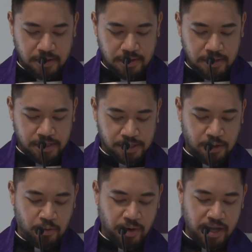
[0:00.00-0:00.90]
And
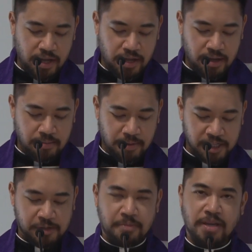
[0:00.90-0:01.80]
so we
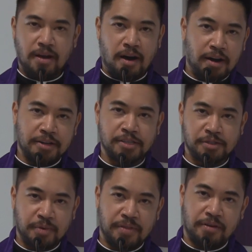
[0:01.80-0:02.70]
must be
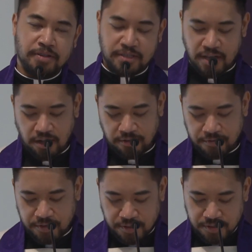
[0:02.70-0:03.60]
honest with
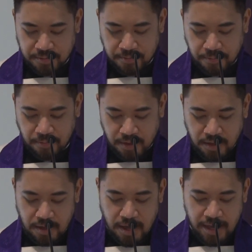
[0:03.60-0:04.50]
ourselves
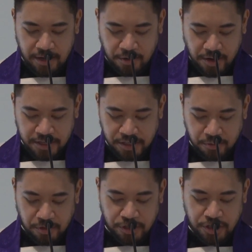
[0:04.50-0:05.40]
and
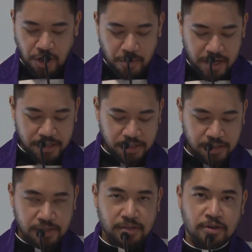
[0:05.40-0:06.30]
Christ will show
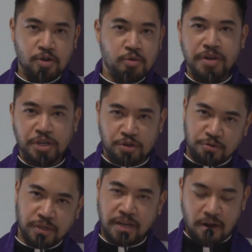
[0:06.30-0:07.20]
us who we
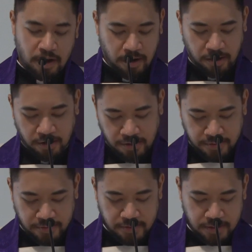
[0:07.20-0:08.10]
truly are.
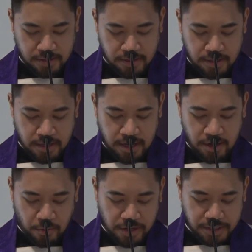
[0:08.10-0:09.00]

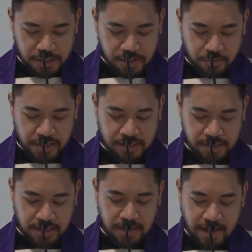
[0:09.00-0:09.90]
And once we
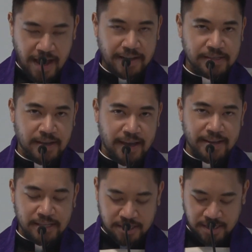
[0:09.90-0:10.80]
see that and
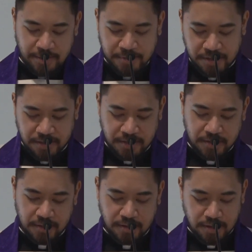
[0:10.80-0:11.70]
accept
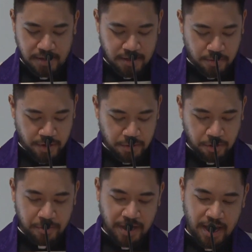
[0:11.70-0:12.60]
it, we
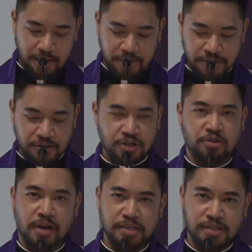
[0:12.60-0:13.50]
will be able to
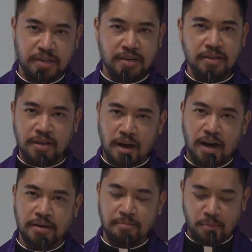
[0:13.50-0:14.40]
trust in
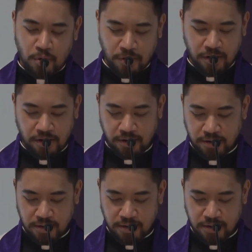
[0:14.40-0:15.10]
God more